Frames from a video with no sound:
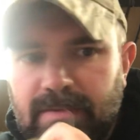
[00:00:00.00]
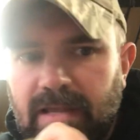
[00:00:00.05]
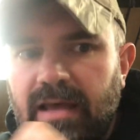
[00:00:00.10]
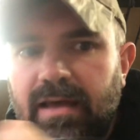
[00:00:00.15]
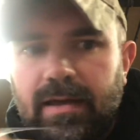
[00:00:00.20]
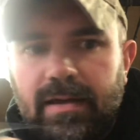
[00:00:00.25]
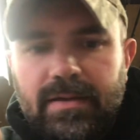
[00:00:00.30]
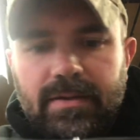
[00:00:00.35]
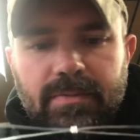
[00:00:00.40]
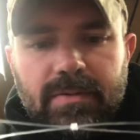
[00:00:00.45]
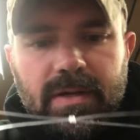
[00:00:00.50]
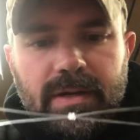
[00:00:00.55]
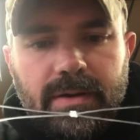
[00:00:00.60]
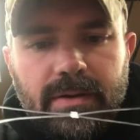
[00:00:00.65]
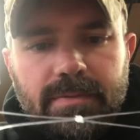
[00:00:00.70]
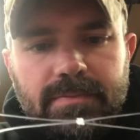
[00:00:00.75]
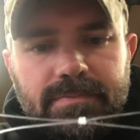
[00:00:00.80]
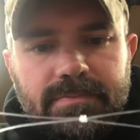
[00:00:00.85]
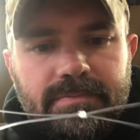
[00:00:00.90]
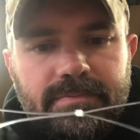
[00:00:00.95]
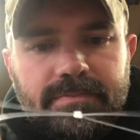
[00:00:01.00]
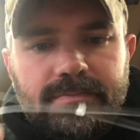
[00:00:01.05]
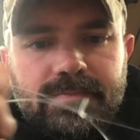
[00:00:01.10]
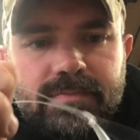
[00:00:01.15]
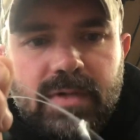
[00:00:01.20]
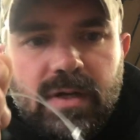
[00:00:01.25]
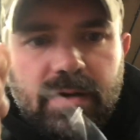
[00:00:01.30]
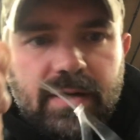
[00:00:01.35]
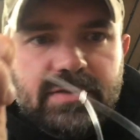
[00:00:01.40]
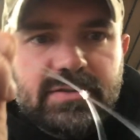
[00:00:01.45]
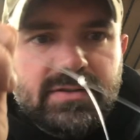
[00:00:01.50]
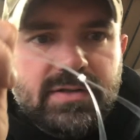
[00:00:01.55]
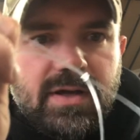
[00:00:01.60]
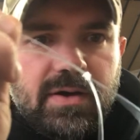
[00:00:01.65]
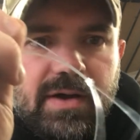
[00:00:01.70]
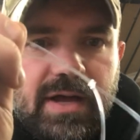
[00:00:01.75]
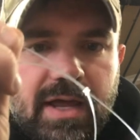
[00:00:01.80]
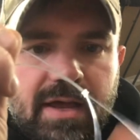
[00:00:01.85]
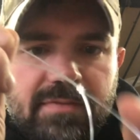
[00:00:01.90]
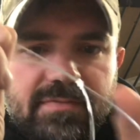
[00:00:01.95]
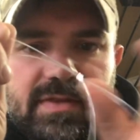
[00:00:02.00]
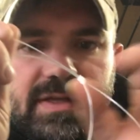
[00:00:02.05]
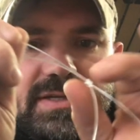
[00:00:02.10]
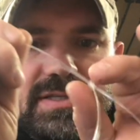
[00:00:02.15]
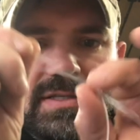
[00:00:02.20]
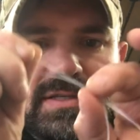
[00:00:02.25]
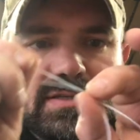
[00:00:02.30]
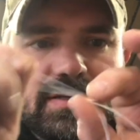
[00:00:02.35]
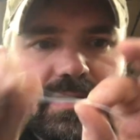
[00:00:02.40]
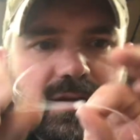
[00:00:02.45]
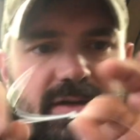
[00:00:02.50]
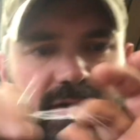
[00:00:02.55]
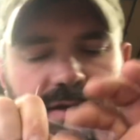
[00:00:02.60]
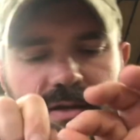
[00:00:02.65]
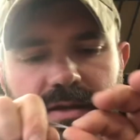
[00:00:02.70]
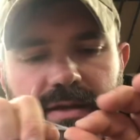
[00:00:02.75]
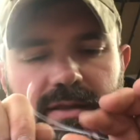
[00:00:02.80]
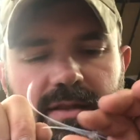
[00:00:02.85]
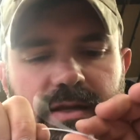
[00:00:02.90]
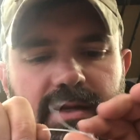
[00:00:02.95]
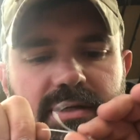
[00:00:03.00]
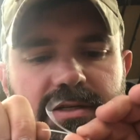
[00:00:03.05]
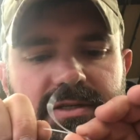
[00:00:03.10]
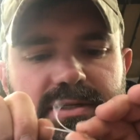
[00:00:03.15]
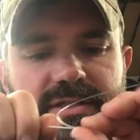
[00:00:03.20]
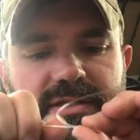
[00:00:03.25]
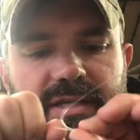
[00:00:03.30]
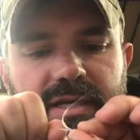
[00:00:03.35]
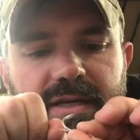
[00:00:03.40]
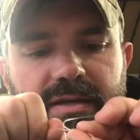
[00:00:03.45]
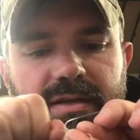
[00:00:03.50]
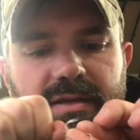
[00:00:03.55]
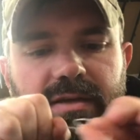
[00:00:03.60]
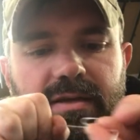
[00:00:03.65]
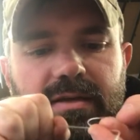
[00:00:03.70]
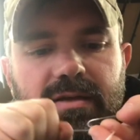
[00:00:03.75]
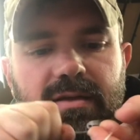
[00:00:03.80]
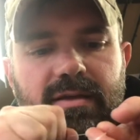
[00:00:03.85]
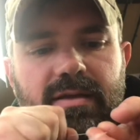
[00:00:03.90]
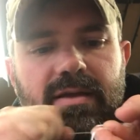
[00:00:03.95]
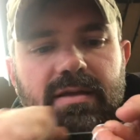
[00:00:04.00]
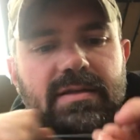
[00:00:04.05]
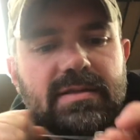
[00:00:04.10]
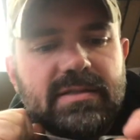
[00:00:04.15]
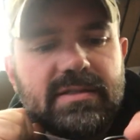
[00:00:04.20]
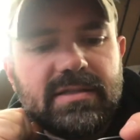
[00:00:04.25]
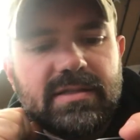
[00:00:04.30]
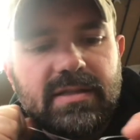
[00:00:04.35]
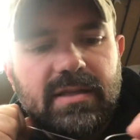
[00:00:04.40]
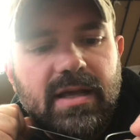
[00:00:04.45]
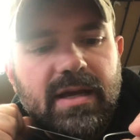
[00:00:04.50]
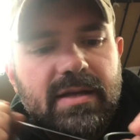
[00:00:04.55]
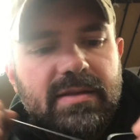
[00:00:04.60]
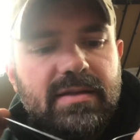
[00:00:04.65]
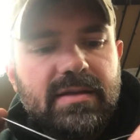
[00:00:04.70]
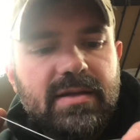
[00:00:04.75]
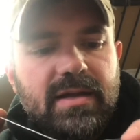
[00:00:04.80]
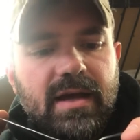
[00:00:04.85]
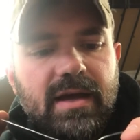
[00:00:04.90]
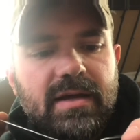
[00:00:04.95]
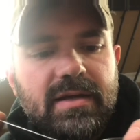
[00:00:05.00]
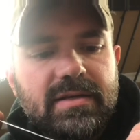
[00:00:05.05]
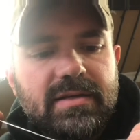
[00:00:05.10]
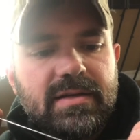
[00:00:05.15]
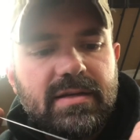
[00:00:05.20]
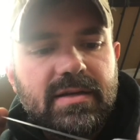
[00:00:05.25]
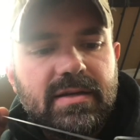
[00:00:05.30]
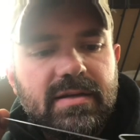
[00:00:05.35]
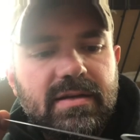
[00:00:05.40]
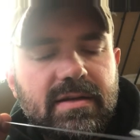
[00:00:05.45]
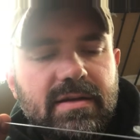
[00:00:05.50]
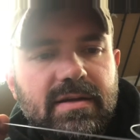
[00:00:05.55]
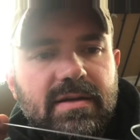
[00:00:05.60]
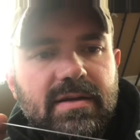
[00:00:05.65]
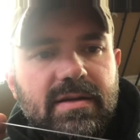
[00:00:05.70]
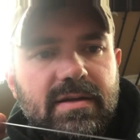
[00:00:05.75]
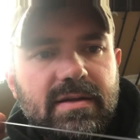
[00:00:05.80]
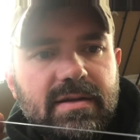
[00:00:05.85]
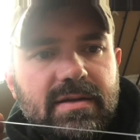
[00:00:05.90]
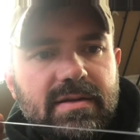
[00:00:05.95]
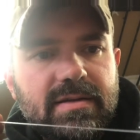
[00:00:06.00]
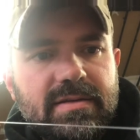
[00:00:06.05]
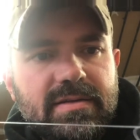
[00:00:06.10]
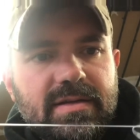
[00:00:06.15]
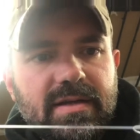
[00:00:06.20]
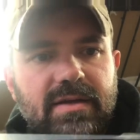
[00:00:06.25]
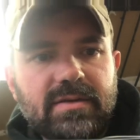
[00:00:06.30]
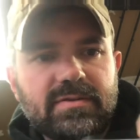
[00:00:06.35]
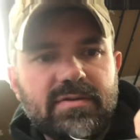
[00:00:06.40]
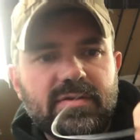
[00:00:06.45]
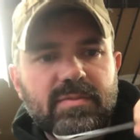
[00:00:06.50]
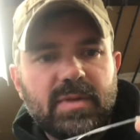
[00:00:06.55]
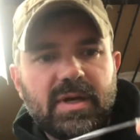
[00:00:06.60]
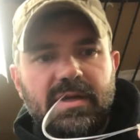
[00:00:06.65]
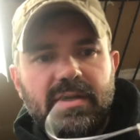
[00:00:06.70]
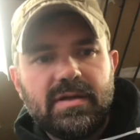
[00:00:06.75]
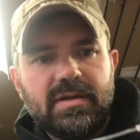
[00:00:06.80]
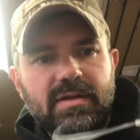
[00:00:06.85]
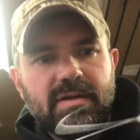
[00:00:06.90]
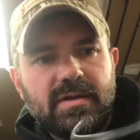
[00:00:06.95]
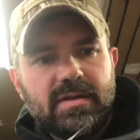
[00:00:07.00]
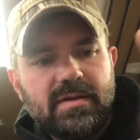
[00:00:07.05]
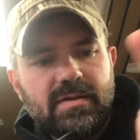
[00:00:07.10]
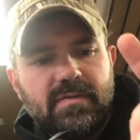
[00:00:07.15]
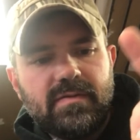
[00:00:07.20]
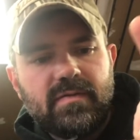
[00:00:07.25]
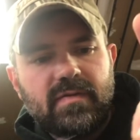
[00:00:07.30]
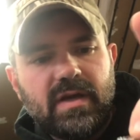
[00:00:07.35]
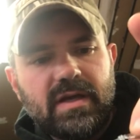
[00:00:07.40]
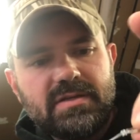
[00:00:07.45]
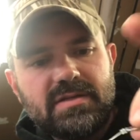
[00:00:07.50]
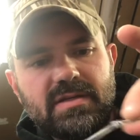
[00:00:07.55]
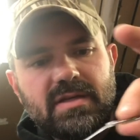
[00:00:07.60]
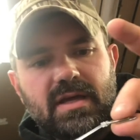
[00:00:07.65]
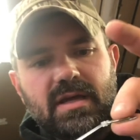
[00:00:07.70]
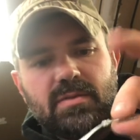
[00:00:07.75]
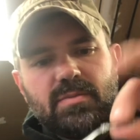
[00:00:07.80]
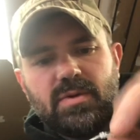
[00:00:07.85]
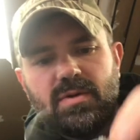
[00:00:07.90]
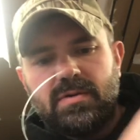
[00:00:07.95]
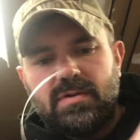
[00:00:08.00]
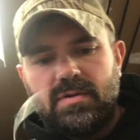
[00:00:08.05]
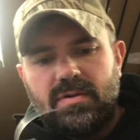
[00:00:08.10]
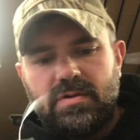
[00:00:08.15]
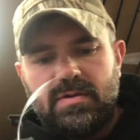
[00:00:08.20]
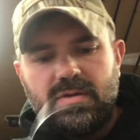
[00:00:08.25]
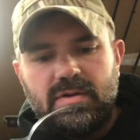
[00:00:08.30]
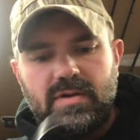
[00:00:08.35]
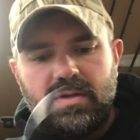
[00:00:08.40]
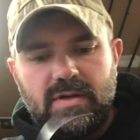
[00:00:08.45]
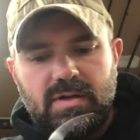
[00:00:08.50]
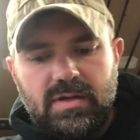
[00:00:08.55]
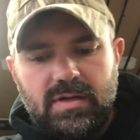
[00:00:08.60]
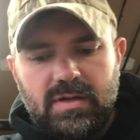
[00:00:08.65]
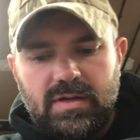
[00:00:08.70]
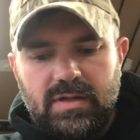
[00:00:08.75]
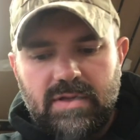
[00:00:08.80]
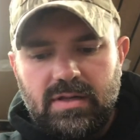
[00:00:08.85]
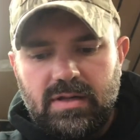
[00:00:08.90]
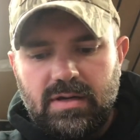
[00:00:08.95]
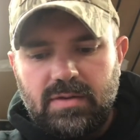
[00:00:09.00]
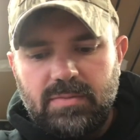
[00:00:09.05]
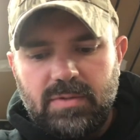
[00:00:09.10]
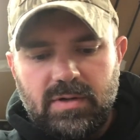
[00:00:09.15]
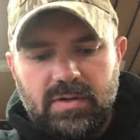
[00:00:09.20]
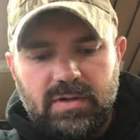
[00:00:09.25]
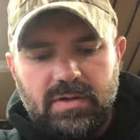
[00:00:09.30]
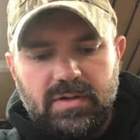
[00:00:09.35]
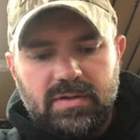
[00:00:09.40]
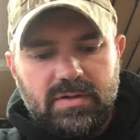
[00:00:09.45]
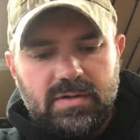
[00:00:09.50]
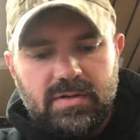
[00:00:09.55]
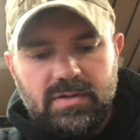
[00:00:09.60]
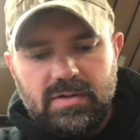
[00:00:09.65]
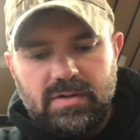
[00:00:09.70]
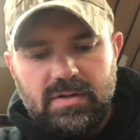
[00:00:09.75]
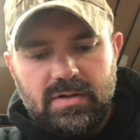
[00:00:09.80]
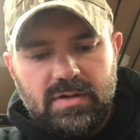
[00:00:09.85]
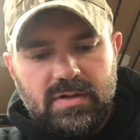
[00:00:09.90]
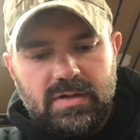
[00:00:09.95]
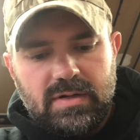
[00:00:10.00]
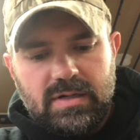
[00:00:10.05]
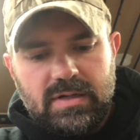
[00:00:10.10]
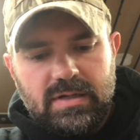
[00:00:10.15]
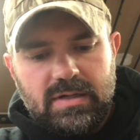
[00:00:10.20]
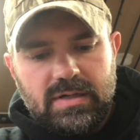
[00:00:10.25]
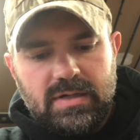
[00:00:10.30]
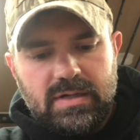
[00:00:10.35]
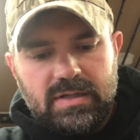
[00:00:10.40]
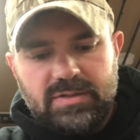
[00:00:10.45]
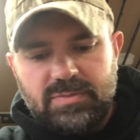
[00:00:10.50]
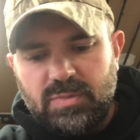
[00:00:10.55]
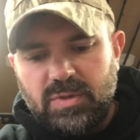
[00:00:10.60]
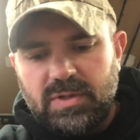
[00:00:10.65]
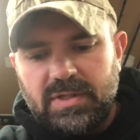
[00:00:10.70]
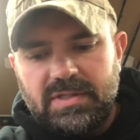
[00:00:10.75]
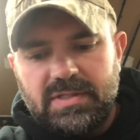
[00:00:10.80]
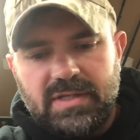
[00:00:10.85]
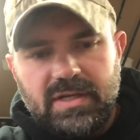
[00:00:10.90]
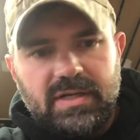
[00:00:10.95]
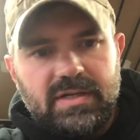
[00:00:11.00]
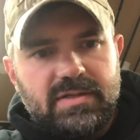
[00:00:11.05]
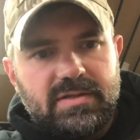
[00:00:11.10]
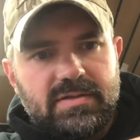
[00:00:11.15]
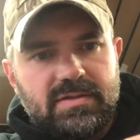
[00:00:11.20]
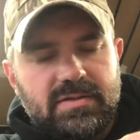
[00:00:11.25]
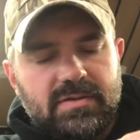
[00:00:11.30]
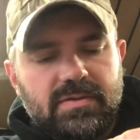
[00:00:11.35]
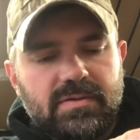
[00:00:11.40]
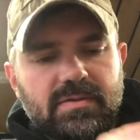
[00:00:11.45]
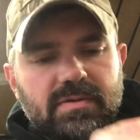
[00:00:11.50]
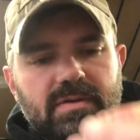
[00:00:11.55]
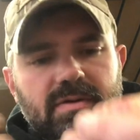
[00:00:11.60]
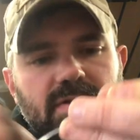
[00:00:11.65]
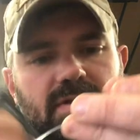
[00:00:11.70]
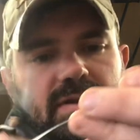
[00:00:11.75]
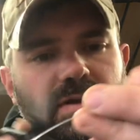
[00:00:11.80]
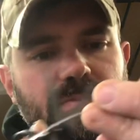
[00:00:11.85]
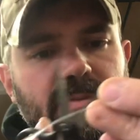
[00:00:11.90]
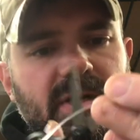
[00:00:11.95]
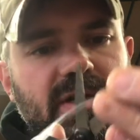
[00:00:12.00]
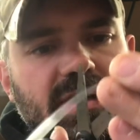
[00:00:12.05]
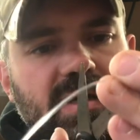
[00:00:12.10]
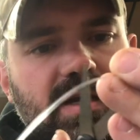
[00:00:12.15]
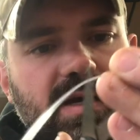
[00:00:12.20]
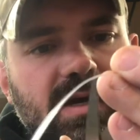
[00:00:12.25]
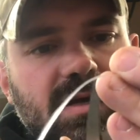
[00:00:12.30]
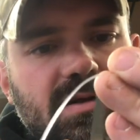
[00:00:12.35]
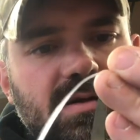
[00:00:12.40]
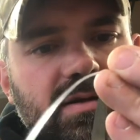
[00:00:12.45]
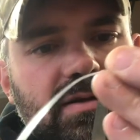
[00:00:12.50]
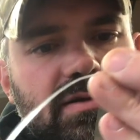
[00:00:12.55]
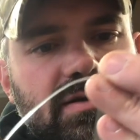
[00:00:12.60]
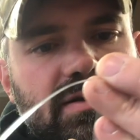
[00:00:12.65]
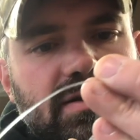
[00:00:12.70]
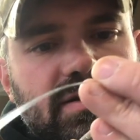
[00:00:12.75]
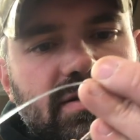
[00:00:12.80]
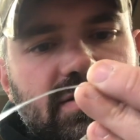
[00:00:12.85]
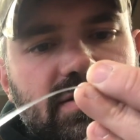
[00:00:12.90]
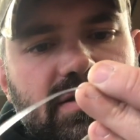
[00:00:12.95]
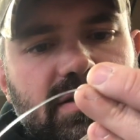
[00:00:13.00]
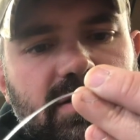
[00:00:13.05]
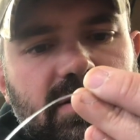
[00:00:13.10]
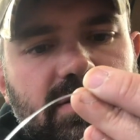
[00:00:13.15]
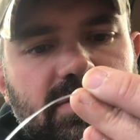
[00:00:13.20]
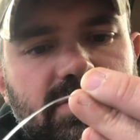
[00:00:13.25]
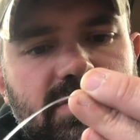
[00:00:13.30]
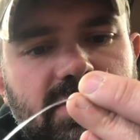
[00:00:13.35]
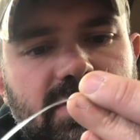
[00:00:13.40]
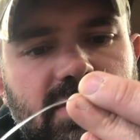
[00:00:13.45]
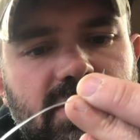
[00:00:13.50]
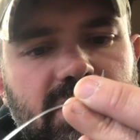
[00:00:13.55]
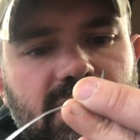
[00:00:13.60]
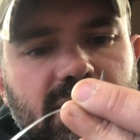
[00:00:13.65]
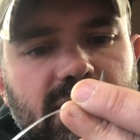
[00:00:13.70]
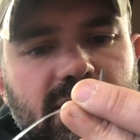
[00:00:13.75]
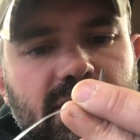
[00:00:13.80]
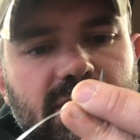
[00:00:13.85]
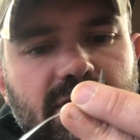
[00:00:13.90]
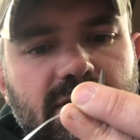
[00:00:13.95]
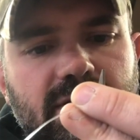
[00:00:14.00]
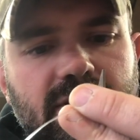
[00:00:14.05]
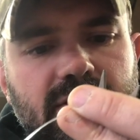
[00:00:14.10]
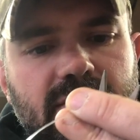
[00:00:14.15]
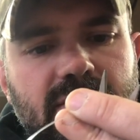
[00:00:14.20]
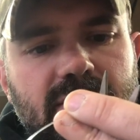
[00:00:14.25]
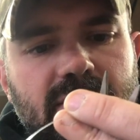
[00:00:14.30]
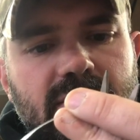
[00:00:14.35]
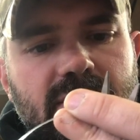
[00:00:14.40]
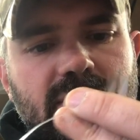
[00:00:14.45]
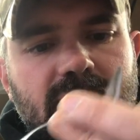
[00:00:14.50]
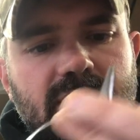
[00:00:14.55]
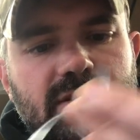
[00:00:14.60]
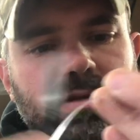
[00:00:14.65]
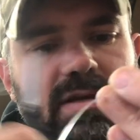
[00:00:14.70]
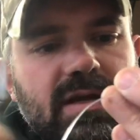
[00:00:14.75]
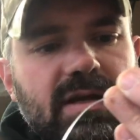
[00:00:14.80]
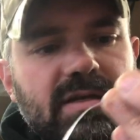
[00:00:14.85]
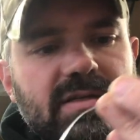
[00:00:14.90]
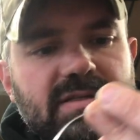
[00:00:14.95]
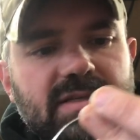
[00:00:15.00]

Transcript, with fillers: ah, there we go all right so now I have this then I just take and slide the knot down to my fast snap. And then I'm gonna, that's pretty tight, so, and then I'm gonna cut as close to the knot